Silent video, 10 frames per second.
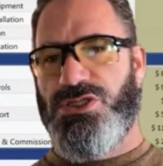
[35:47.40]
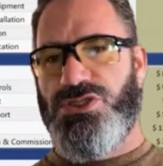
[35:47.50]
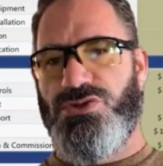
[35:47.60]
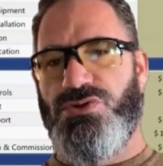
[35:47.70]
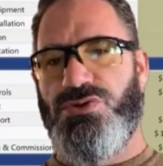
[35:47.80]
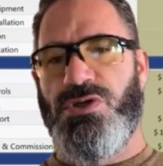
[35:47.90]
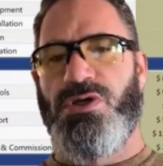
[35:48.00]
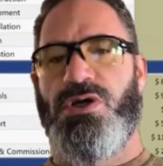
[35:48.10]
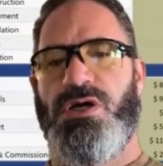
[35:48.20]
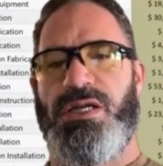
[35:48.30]
to
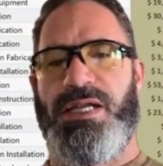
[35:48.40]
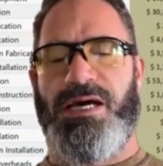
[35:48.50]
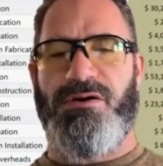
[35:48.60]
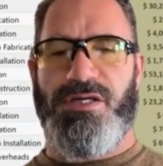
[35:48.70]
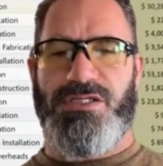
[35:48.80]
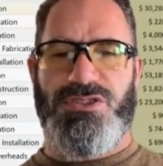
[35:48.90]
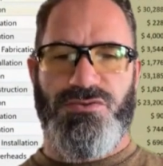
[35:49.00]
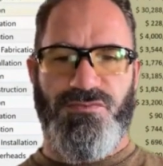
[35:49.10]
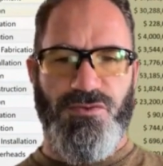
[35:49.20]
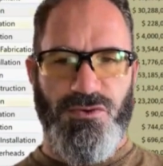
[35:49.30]
allow us
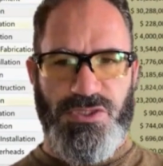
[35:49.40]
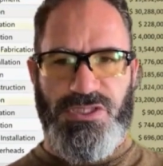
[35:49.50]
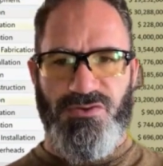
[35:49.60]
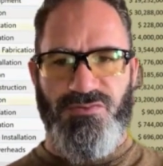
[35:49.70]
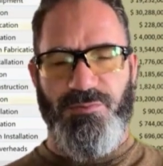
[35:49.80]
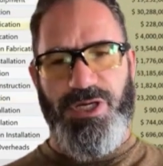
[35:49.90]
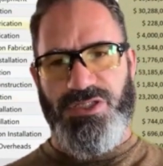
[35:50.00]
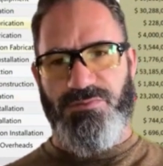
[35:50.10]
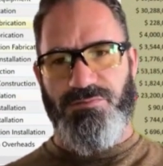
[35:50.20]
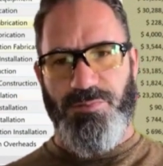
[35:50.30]
to view this
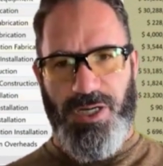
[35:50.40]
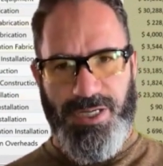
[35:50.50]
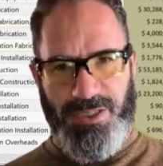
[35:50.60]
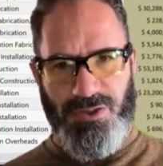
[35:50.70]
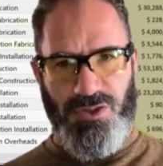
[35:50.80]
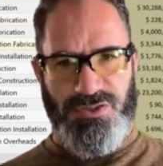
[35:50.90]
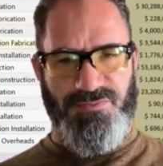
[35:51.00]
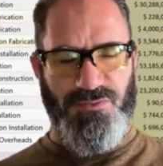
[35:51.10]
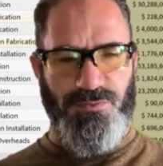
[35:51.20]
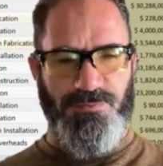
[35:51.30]
information by a cost
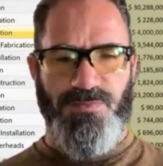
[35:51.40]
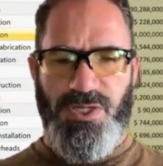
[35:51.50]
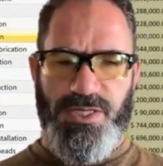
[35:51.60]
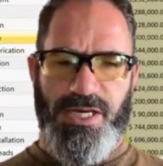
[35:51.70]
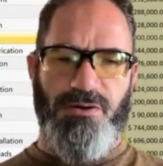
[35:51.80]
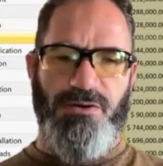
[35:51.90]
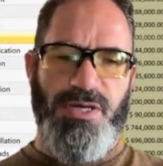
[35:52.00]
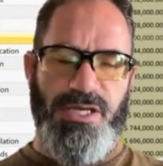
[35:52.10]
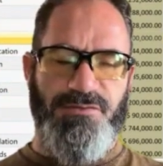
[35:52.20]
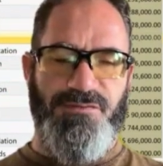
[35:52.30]
view.
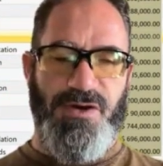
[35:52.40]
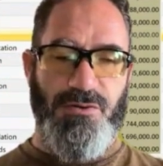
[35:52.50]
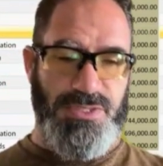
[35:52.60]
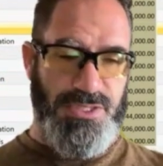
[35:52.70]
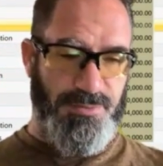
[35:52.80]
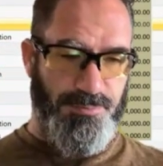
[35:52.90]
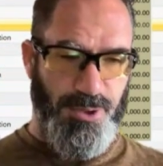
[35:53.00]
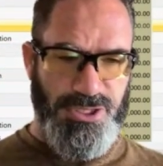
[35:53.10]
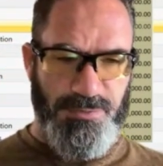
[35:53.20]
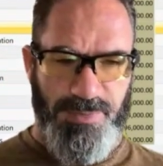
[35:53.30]
Now, if I was the
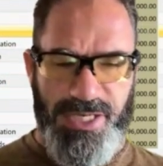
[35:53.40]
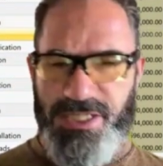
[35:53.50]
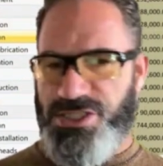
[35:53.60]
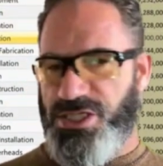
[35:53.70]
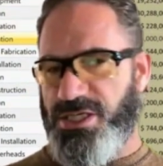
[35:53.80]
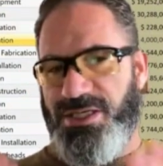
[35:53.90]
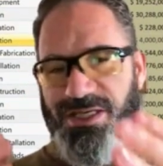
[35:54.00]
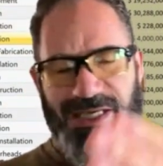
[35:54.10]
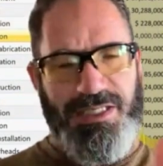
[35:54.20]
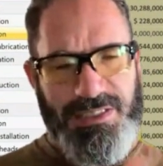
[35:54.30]
project manager
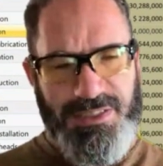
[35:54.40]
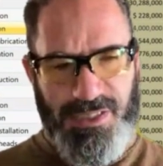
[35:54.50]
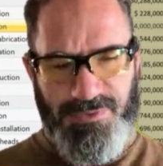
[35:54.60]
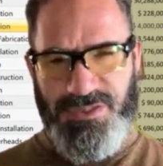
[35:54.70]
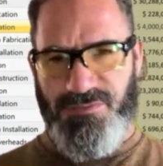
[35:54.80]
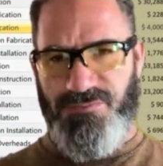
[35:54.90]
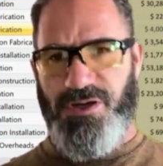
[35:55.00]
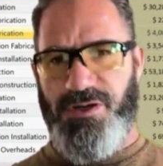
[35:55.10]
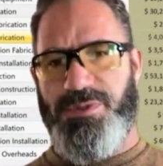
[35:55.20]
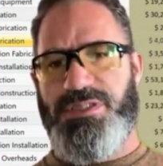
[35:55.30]
inside this
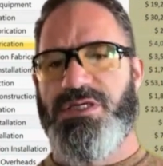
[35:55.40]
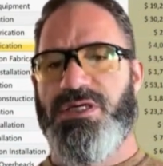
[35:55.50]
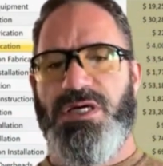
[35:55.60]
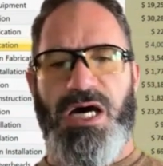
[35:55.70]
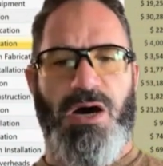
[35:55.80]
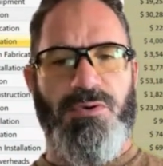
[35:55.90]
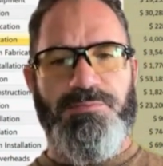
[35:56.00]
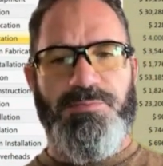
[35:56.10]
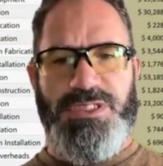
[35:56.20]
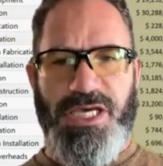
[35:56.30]
environment, I
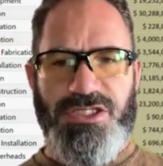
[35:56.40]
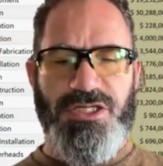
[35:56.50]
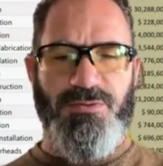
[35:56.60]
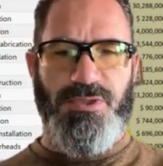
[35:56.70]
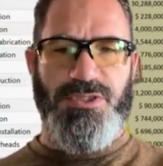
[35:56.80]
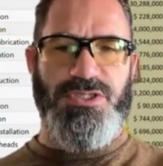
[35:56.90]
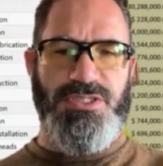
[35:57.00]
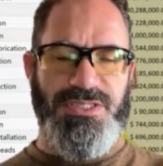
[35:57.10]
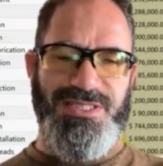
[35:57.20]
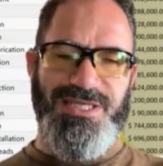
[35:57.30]
would potentially want to
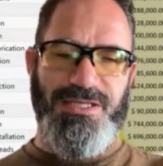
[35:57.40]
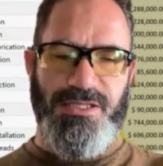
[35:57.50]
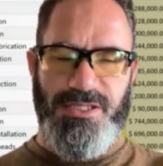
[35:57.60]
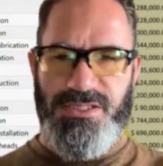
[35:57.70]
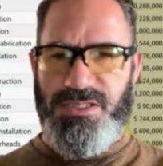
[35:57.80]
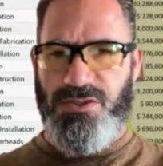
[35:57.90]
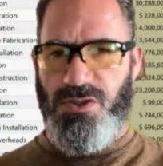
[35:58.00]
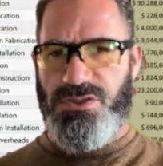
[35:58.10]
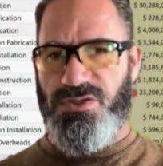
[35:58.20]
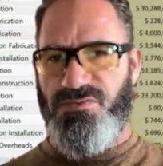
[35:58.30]
see this
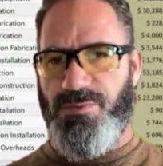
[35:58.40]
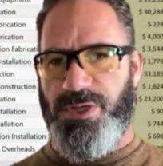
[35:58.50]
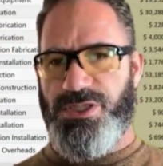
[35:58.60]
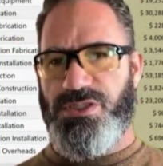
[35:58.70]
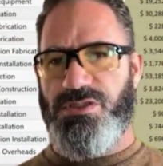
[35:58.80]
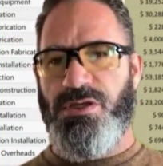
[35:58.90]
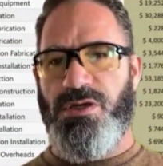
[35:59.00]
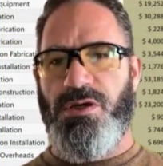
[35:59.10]
cost information